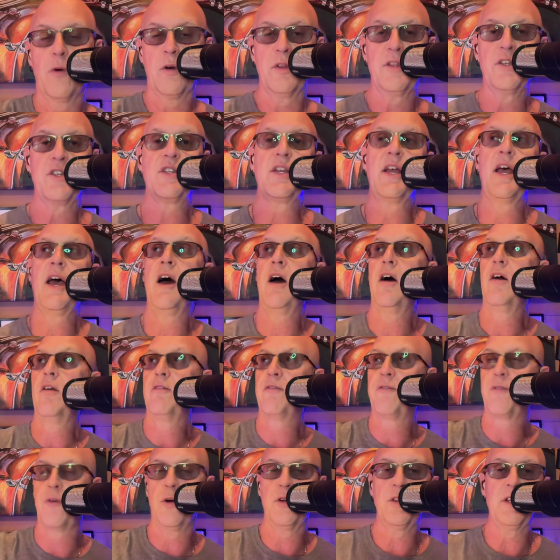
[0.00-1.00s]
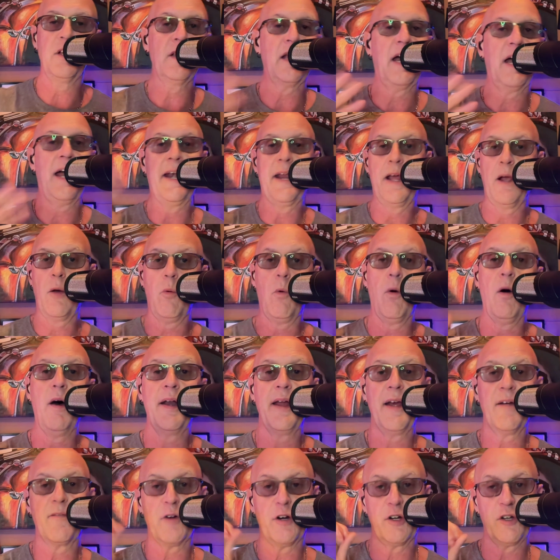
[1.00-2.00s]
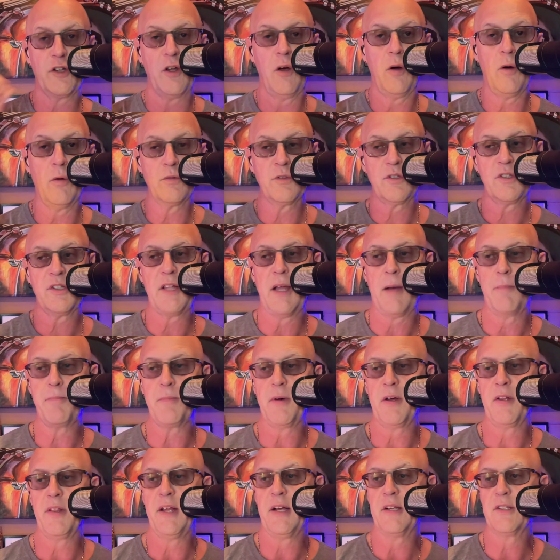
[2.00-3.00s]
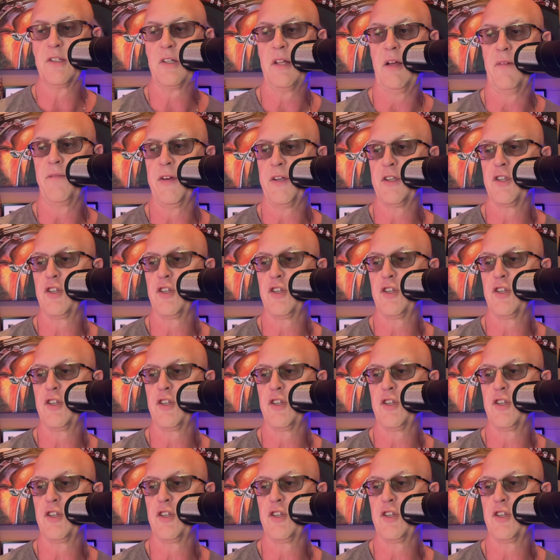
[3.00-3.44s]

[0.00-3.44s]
the sound, for the lighting, whatever. Don't step on that stuff. That's